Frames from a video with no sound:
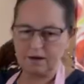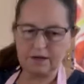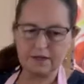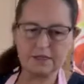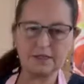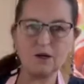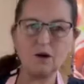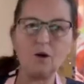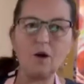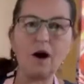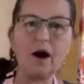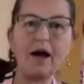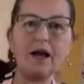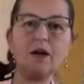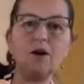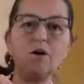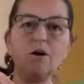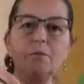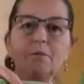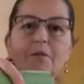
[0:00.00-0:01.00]
So I
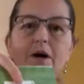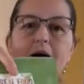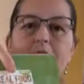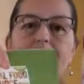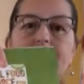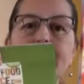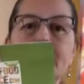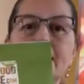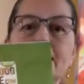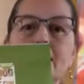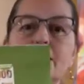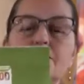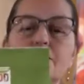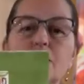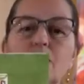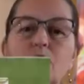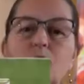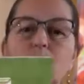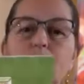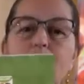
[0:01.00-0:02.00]
got mine in the
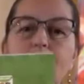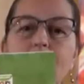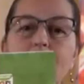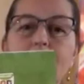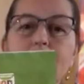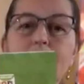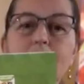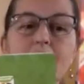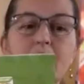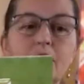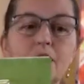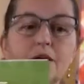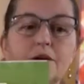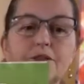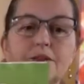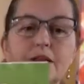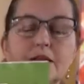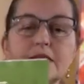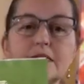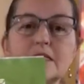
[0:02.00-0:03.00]
UK here.
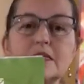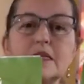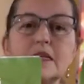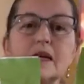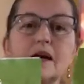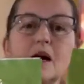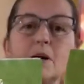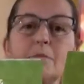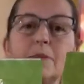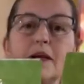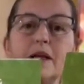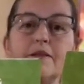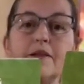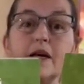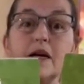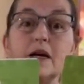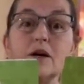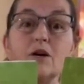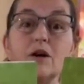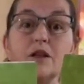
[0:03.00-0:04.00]
This is the company that
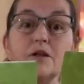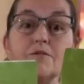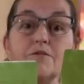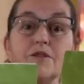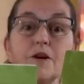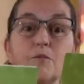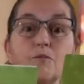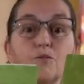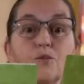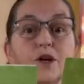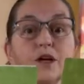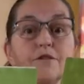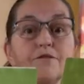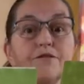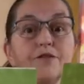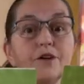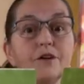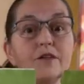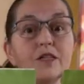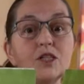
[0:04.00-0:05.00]
I got them from, Real
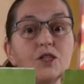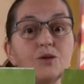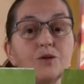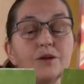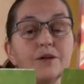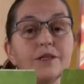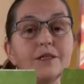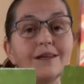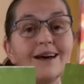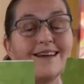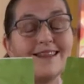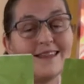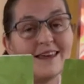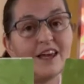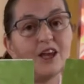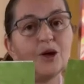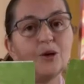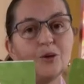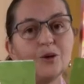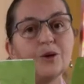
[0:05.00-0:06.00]
Food Source. I think
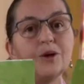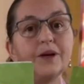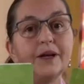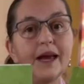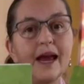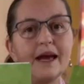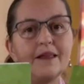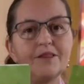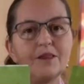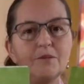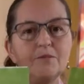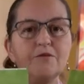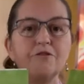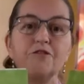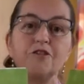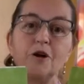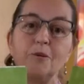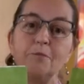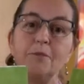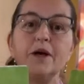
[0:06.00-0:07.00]
you can get them
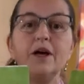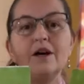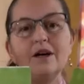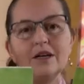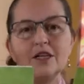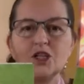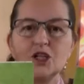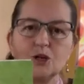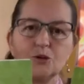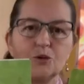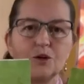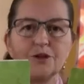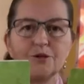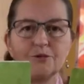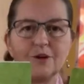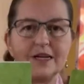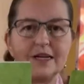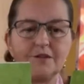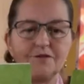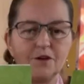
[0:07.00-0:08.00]
from 2 or
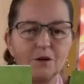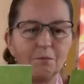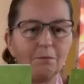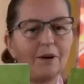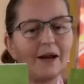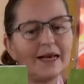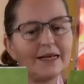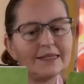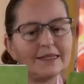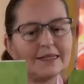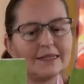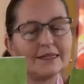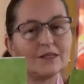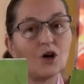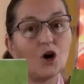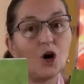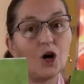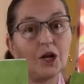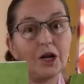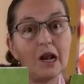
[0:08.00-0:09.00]
3 different places
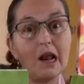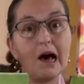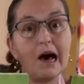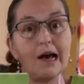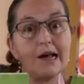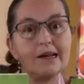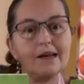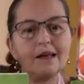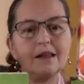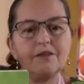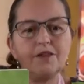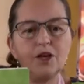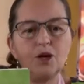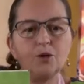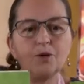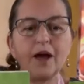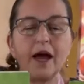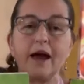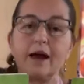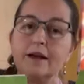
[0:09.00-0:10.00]
online in the
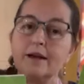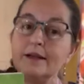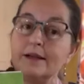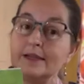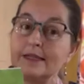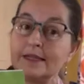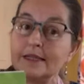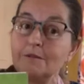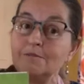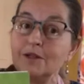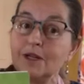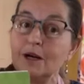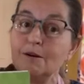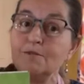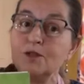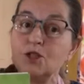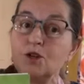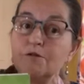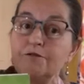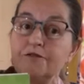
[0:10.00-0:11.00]
UK.
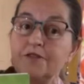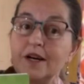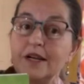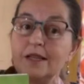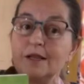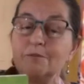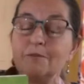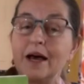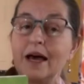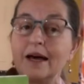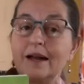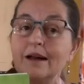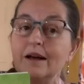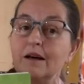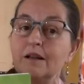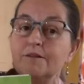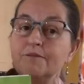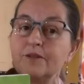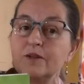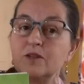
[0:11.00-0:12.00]
Sometimes you'll find them at
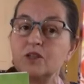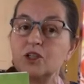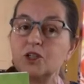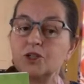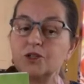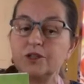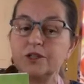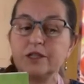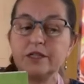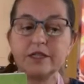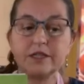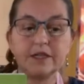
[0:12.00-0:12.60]
health food stores.